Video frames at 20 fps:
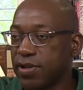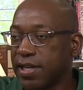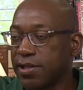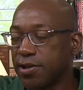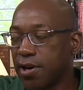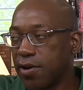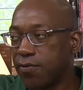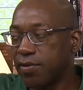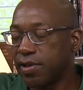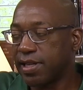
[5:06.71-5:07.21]
rates
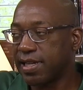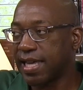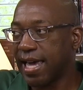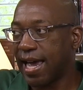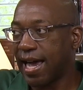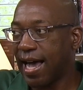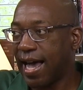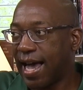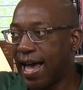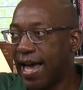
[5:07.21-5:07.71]
aren't really
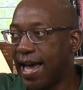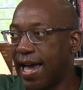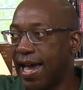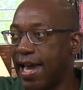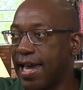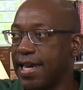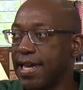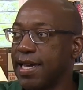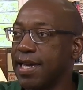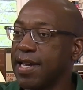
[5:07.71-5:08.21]
that
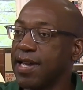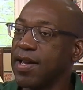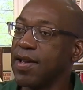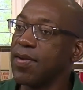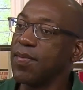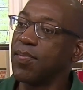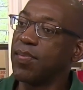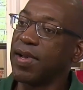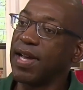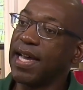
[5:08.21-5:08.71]
high,
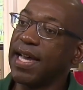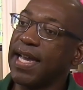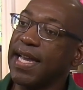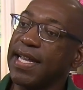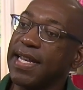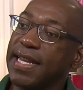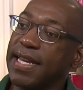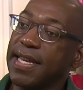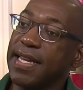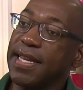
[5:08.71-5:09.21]
but